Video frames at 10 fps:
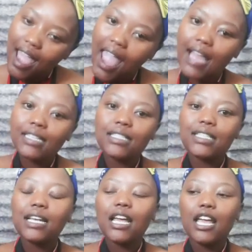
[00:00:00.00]
And
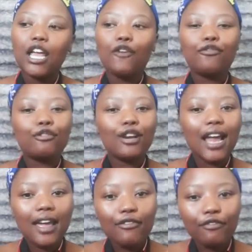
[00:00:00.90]
if your
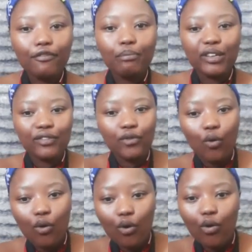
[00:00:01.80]
life
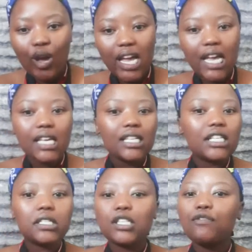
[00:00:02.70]
before
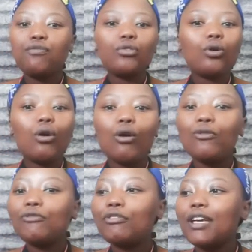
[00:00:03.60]
is full
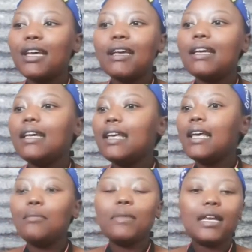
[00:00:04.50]
of
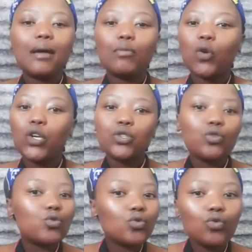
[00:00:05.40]
hey Mean i'm going
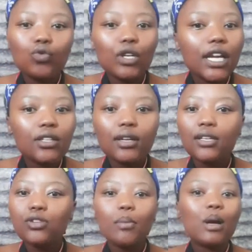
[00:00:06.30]
to do lento
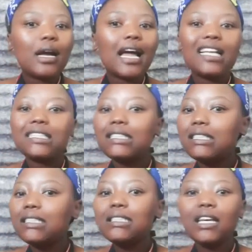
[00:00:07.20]
yenziwa
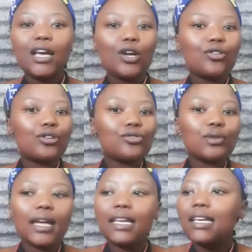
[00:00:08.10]
abangani
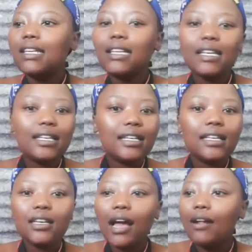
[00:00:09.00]

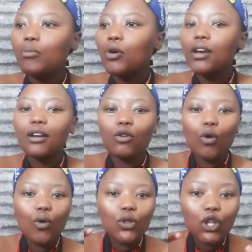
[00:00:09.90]
yini i'm gonna
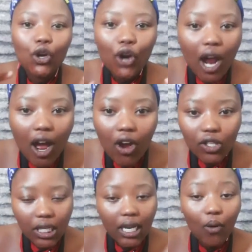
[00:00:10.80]
go with the
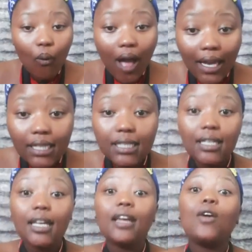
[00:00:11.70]
crowd Hey, eh, what
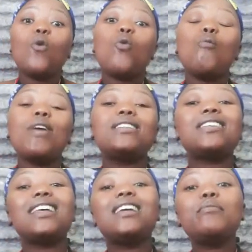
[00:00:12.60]
uma
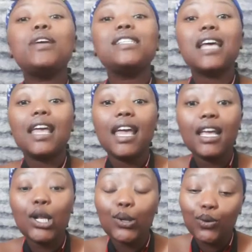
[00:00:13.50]
selikubiza ke
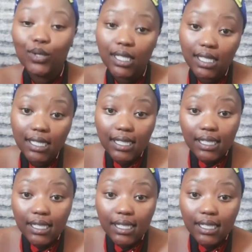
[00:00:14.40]
idlozi